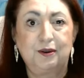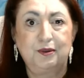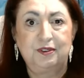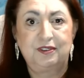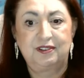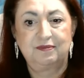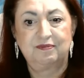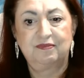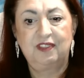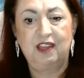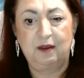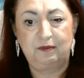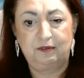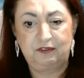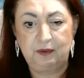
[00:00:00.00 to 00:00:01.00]
goes
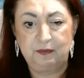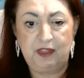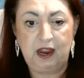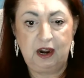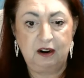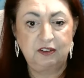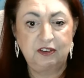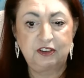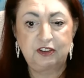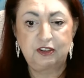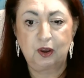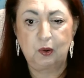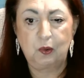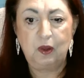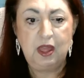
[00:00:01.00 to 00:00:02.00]
up from there.
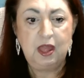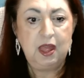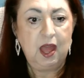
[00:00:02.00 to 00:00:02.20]
So,